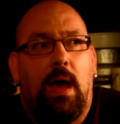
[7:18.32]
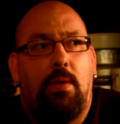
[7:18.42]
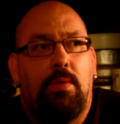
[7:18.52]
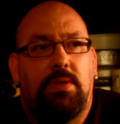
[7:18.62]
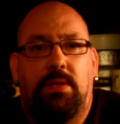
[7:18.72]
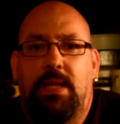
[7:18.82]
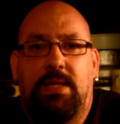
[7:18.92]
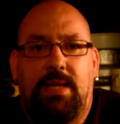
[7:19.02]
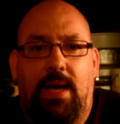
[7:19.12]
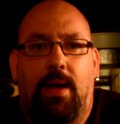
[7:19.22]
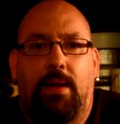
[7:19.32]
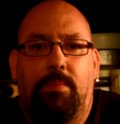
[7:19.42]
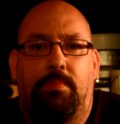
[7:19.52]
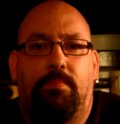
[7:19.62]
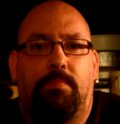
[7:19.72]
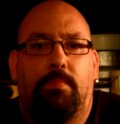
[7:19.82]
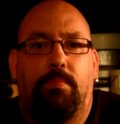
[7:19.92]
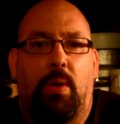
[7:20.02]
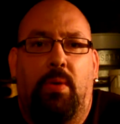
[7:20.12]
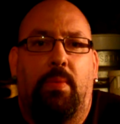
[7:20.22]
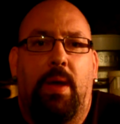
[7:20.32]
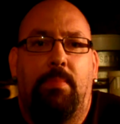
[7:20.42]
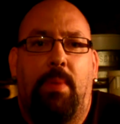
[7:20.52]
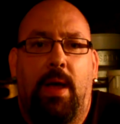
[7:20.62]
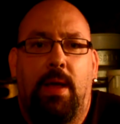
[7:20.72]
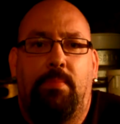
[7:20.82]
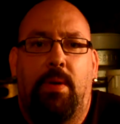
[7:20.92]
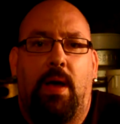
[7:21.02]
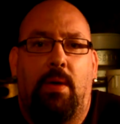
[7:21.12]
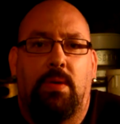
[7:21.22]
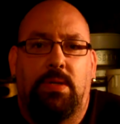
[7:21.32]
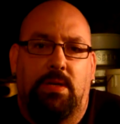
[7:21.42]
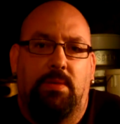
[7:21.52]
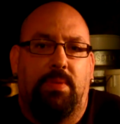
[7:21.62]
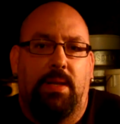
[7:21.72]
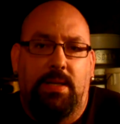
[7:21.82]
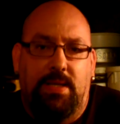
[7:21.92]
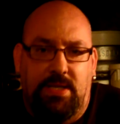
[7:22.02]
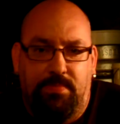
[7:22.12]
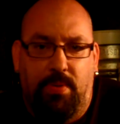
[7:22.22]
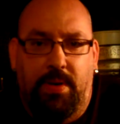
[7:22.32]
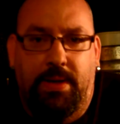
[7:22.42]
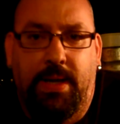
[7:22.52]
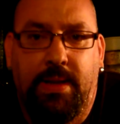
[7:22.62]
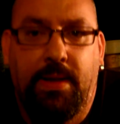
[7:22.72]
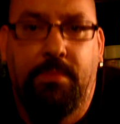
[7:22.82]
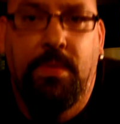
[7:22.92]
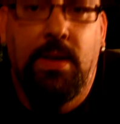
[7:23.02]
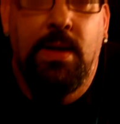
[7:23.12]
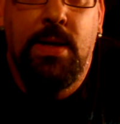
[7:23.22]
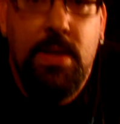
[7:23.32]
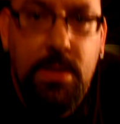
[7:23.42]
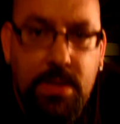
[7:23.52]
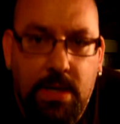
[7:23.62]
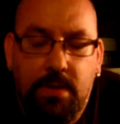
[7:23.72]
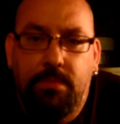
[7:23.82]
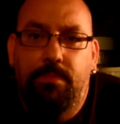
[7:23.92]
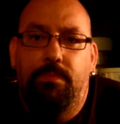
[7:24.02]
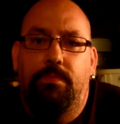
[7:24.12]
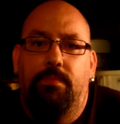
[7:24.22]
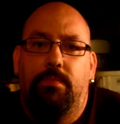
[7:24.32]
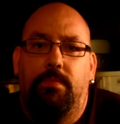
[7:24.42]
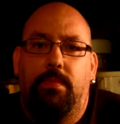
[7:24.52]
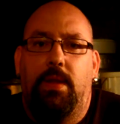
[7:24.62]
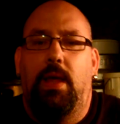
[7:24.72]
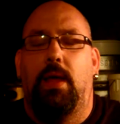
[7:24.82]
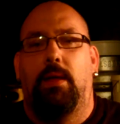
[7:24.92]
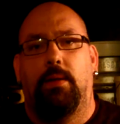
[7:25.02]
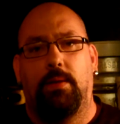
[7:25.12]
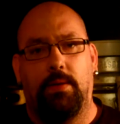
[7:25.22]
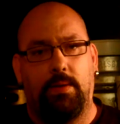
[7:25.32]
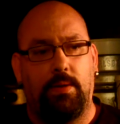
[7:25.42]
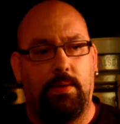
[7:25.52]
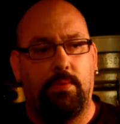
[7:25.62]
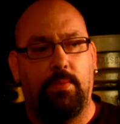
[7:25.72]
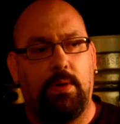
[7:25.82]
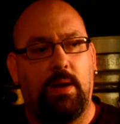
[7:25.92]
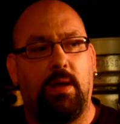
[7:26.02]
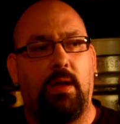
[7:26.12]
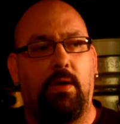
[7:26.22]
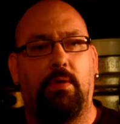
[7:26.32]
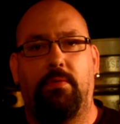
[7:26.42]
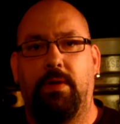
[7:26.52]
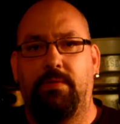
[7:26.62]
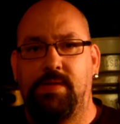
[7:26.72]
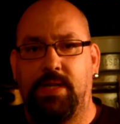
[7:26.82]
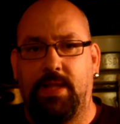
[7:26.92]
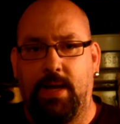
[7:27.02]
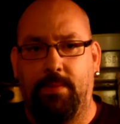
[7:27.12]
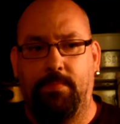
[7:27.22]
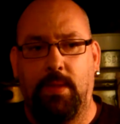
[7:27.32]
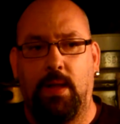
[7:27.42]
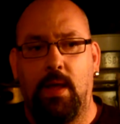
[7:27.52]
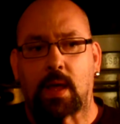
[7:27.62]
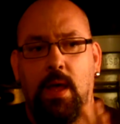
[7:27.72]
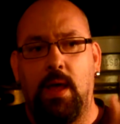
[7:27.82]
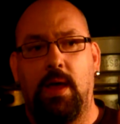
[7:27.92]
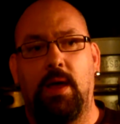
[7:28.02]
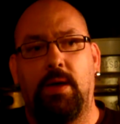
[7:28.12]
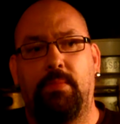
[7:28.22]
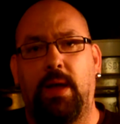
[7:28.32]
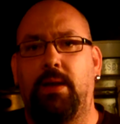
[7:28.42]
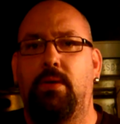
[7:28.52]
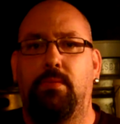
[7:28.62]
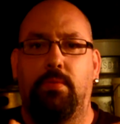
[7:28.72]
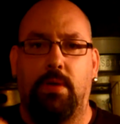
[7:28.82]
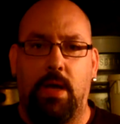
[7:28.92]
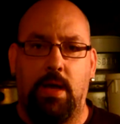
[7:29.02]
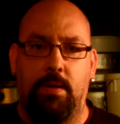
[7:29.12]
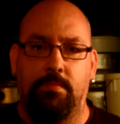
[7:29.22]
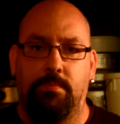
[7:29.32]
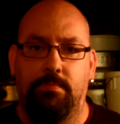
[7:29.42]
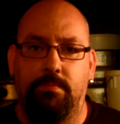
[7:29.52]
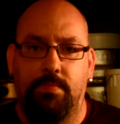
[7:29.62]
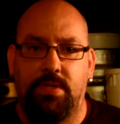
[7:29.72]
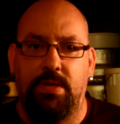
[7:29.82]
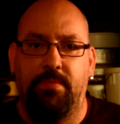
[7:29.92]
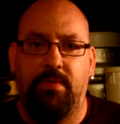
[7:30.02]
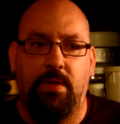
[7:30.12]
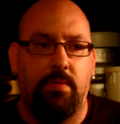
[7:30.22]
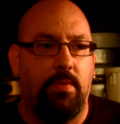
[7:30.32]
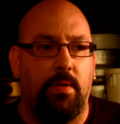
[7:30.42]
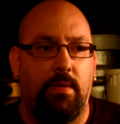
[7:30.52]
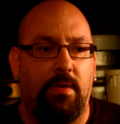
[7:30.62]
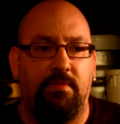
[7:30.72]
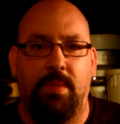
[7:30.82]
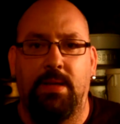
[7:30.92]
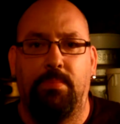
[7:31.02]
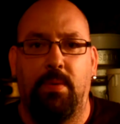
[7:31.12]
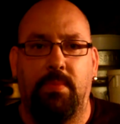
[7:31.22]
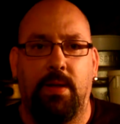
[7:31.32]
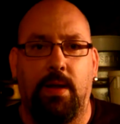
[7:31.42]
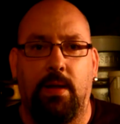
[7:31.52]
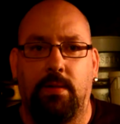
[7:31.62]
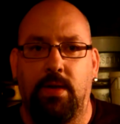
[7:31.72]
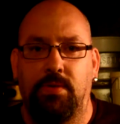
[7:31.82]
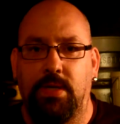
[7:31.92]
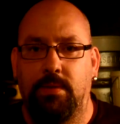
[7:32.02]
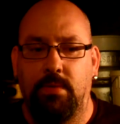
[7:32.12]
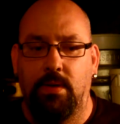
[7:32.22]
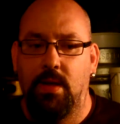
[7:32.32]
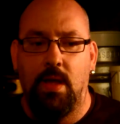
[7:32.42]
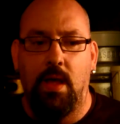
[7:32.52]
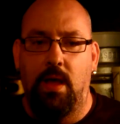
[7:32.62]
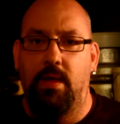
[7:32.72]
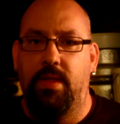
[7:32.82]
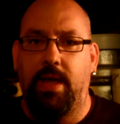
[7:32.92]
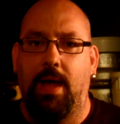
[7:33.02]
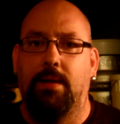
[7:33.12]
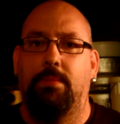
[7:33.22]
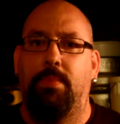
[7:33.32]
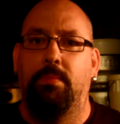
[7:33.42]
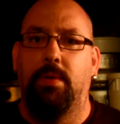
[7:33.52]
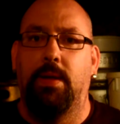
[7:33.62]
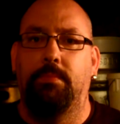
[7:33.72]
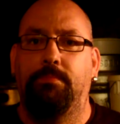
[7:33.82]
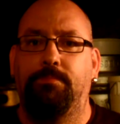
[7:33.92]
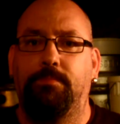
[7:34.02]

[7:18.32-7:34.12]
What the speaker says: I wasn't entirely blown away by it, but I wasn't completely disappointed either. So yeah, we're gonna revisit that. I know some of you have made the pumpkin ale using the canned pumpkin,